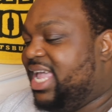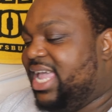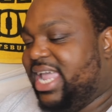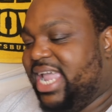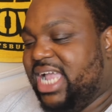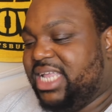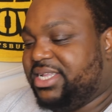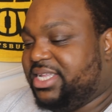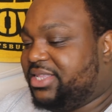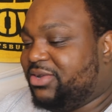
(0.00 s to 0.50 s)

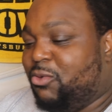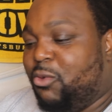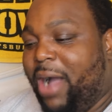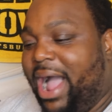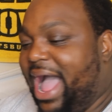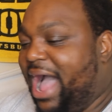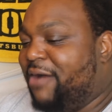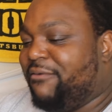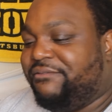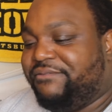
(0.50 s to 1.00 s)
it's just a
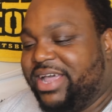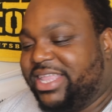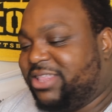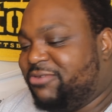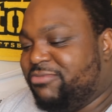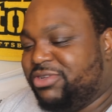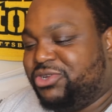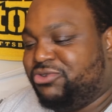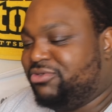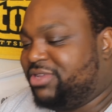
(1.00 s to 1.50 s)
wild
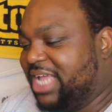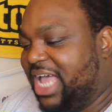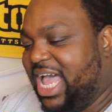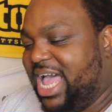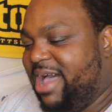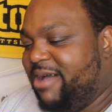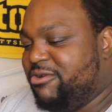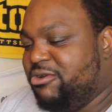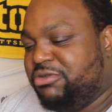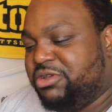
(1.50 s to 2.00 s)
factor with you,
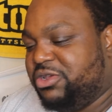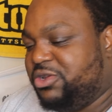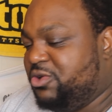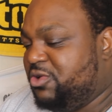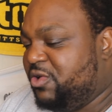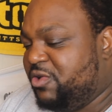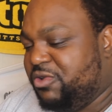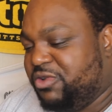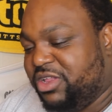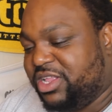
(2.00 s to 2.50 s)
time.
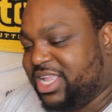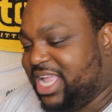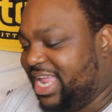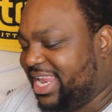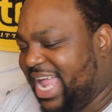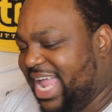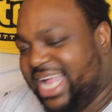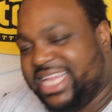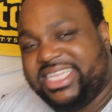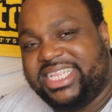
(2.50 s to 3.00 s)
You just
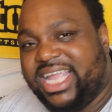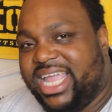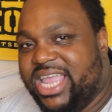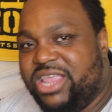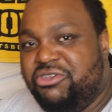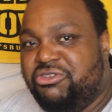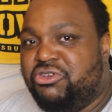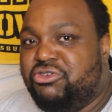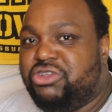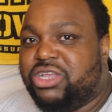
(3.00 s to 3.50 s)
got, like I said,
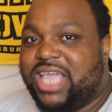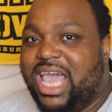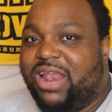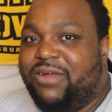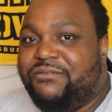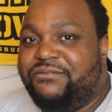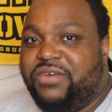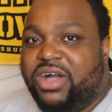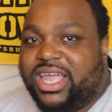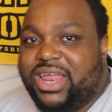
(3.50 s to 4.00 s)
you just got
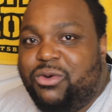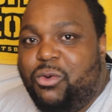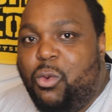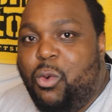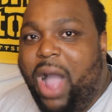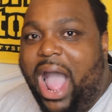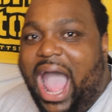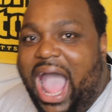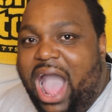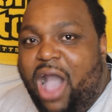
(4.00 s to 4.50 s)
a fucking
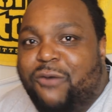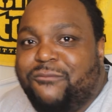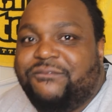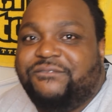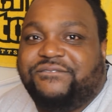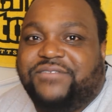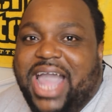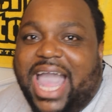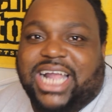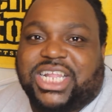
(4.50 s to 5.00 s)
wild
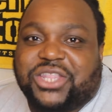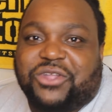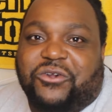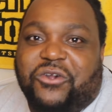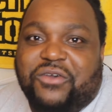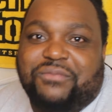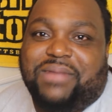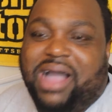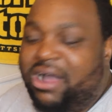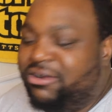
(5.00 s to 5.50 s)
factor
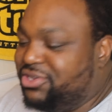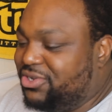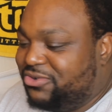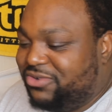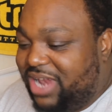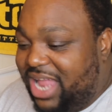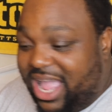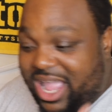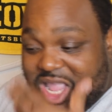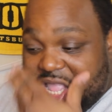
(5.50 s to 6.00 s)
about you.
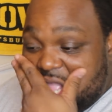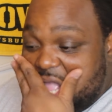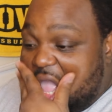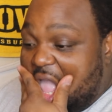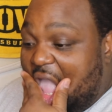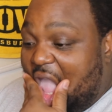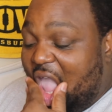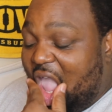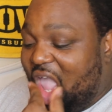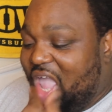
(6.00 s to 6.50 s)
Like
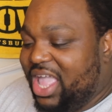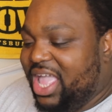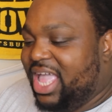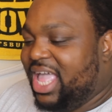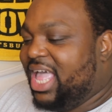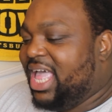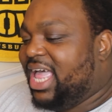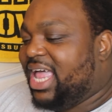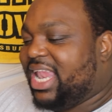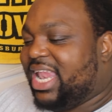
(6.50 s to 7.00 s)

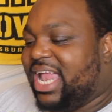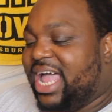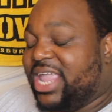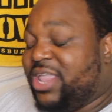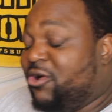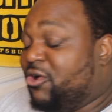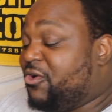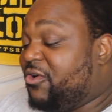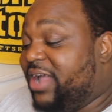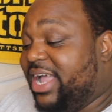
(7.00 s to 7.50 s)

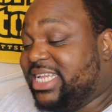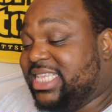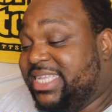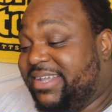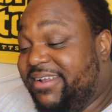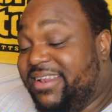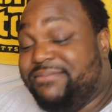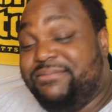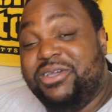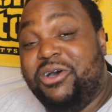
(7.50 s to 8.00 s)
your
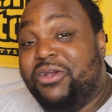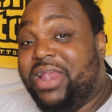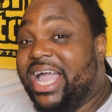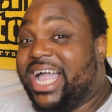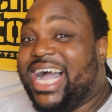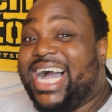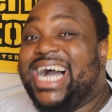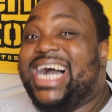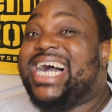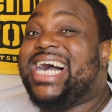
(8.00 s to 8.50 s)
creativity be on
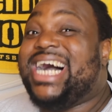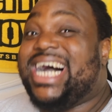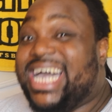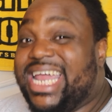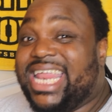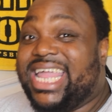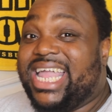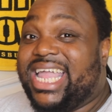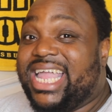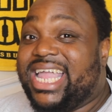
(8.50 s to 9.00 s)
like
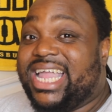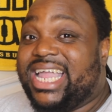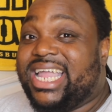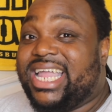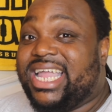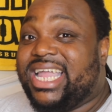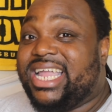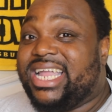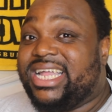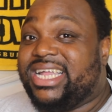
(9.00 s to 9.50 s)
100.
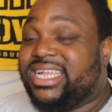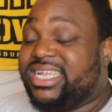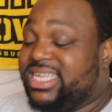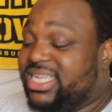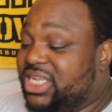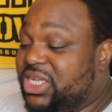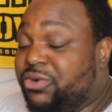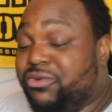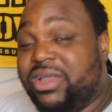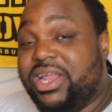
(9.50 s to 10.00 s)

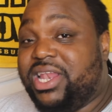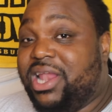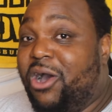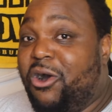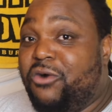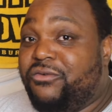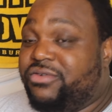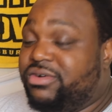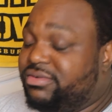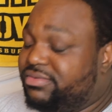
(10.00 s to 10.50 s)
You ain't
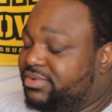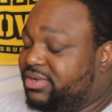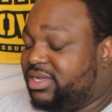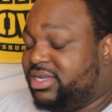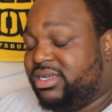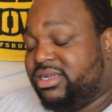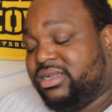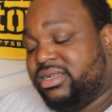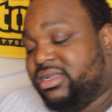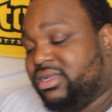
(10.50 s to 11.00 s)
over.
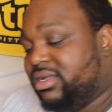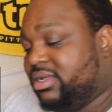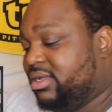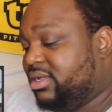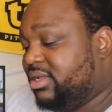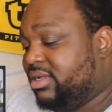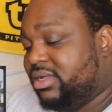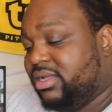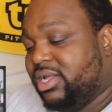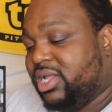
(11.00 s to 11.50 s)

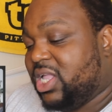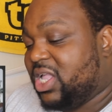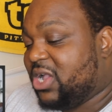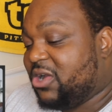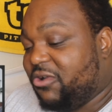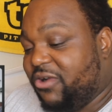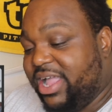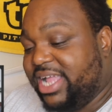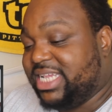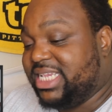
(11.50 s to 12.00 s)

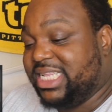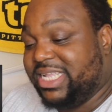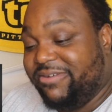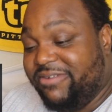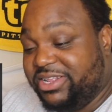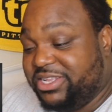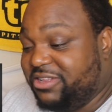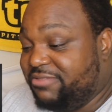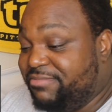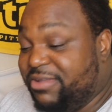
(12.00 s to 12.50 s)

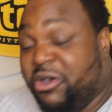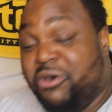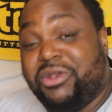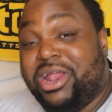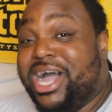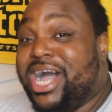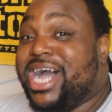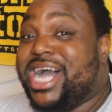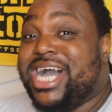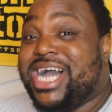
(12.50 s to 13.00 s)
Creativity just be on
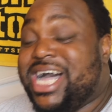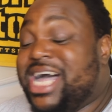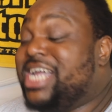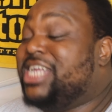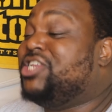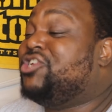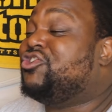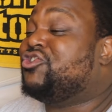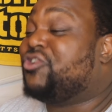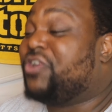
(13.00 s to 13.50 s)

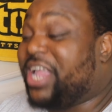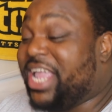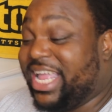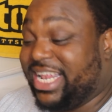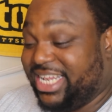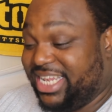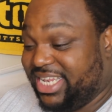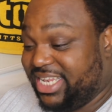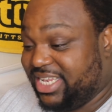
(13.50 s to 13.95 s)
100.